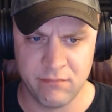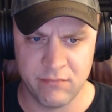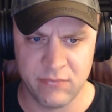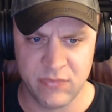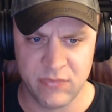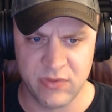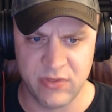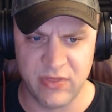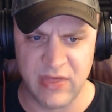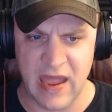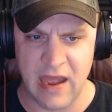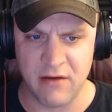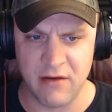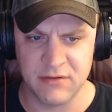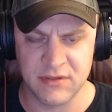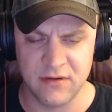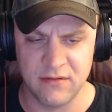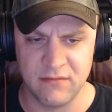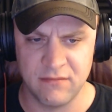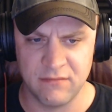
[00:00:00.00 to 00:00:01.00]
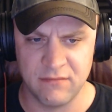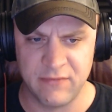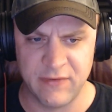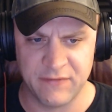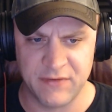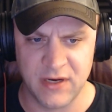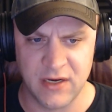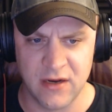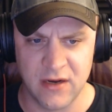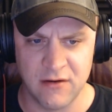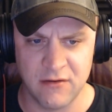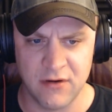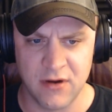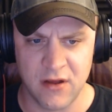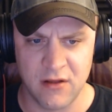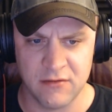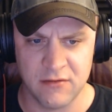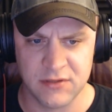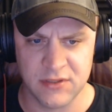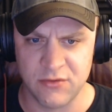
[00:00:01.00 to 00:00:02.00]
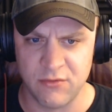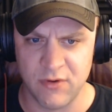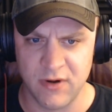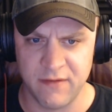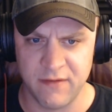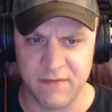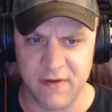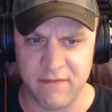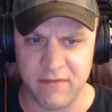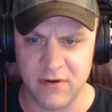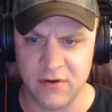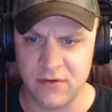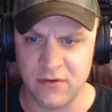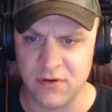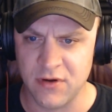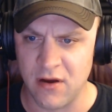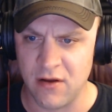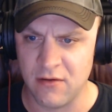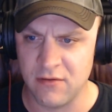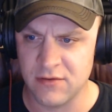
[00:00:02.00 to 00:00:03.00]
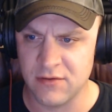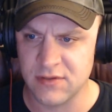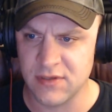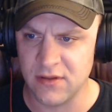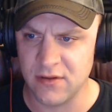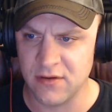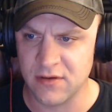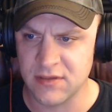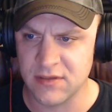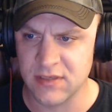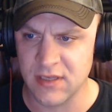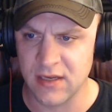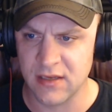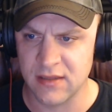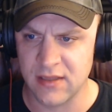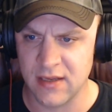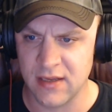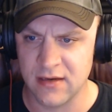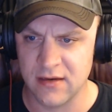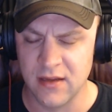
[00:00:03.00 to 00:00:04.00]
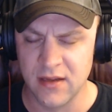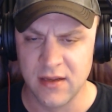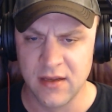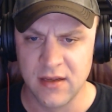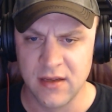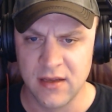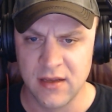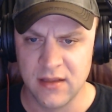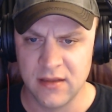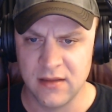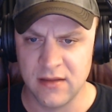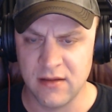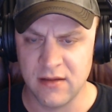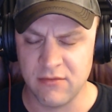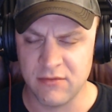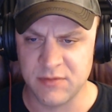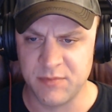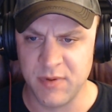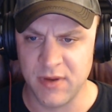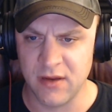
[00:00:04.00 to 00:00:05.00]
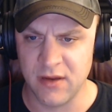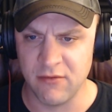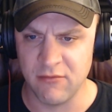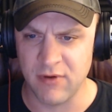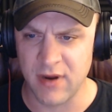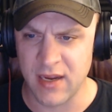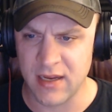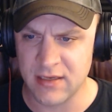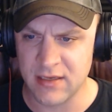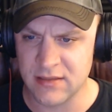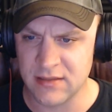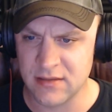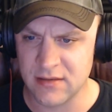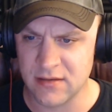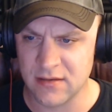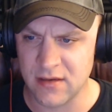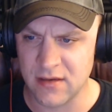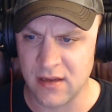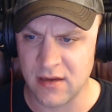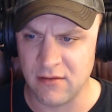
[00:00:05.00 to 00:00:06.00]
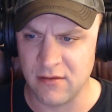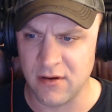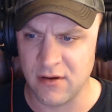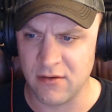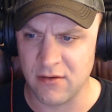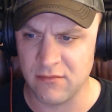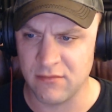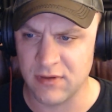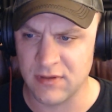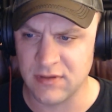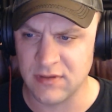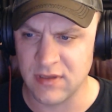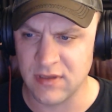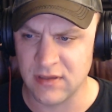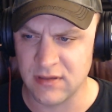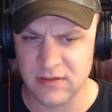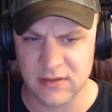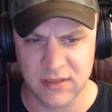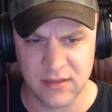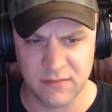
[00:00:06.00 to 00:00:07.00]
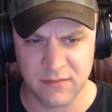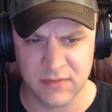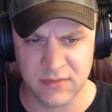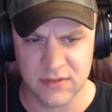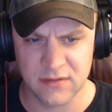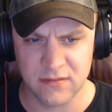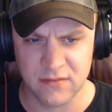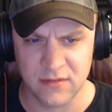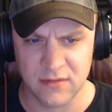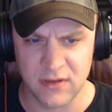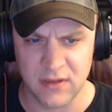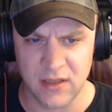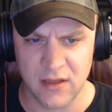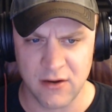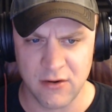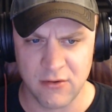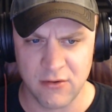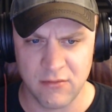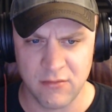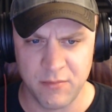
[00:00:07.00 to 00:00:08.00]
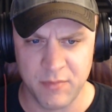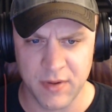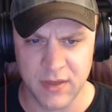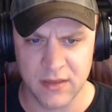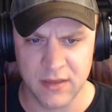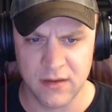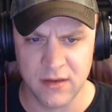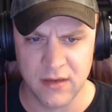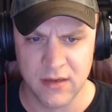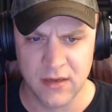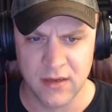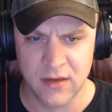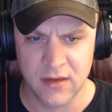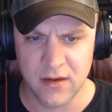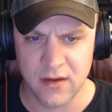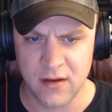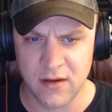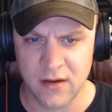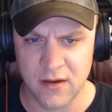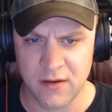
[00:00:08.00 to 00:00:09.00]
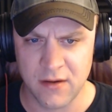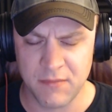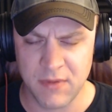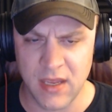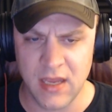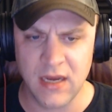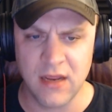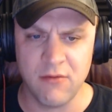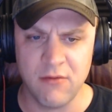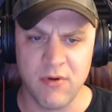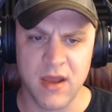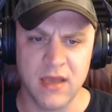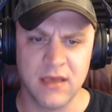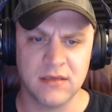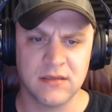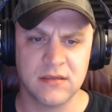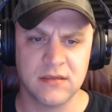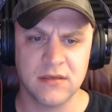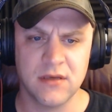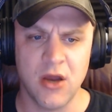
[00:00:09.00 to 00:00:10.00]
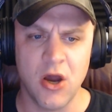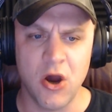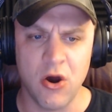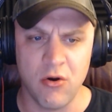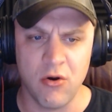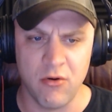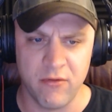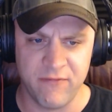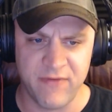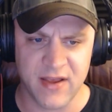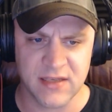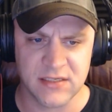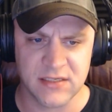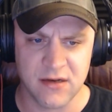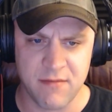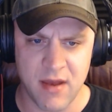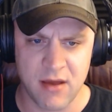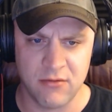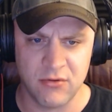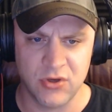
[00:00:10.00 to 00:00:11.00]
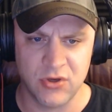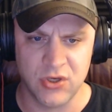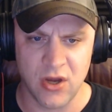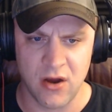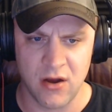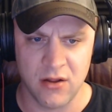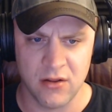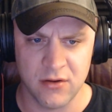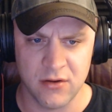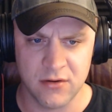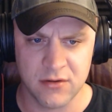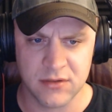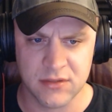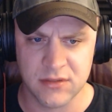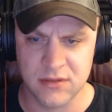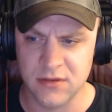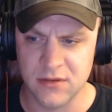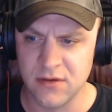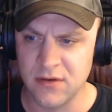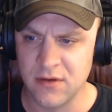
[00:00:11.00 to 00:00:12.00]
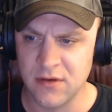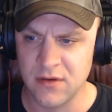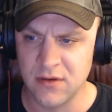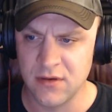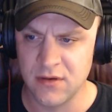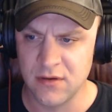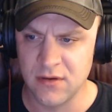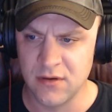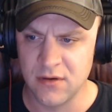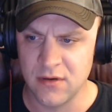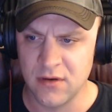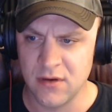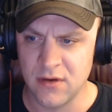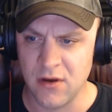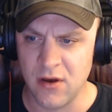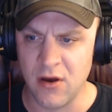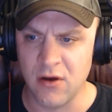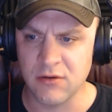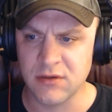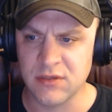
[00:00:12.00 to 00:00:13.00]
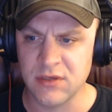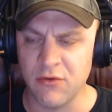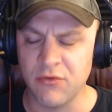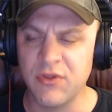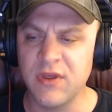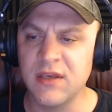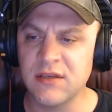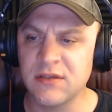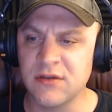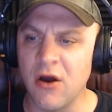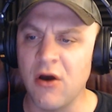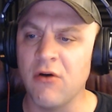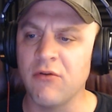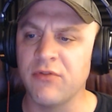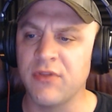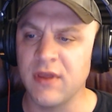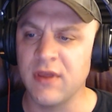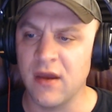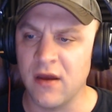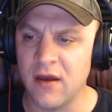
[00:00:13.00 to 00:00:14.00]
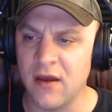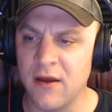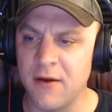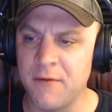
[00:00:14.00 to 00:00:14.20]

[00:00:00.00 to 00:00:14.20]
$1,500 to $2,500. It looks like that was being raised. I don't know. That seems low, but anyways. Oh, invested amount in dollars. Oh, so these. Elena,